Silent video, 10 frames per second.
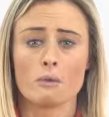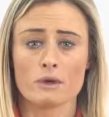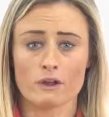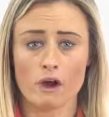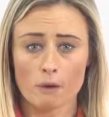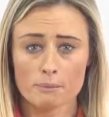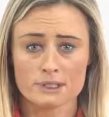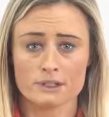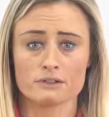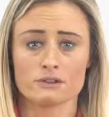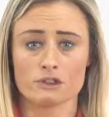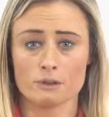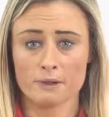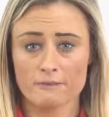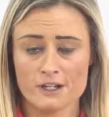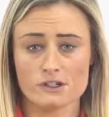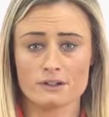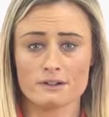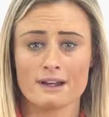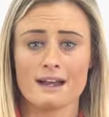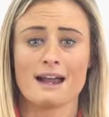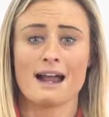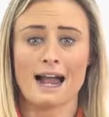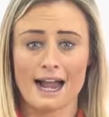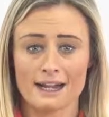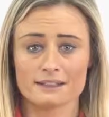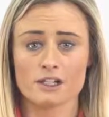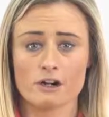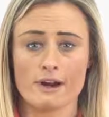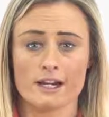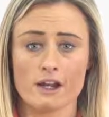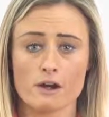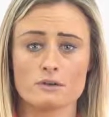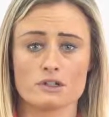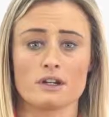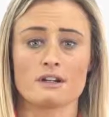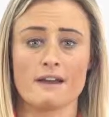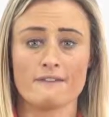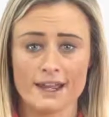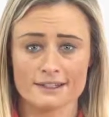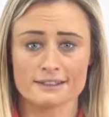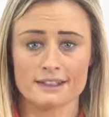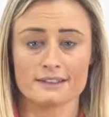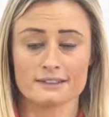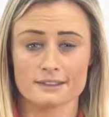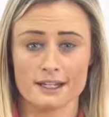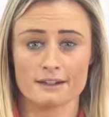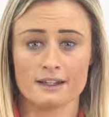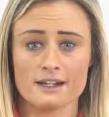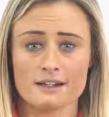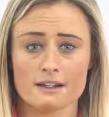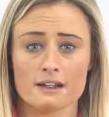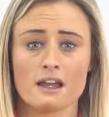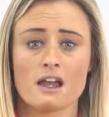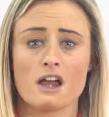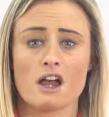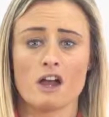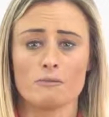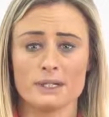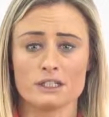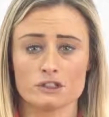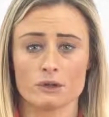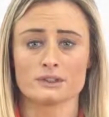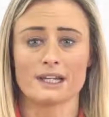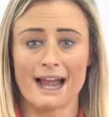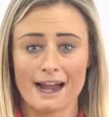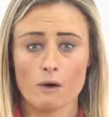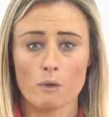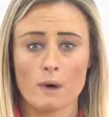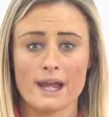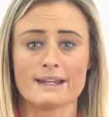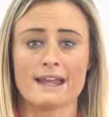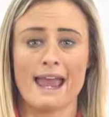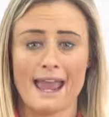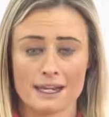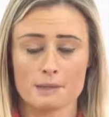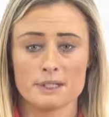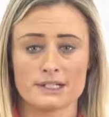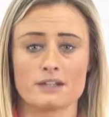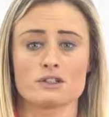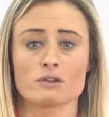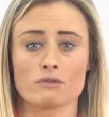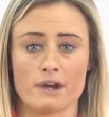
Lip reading: with competent supervision and correct coaching of exercise technique have been shown to outweigh any potential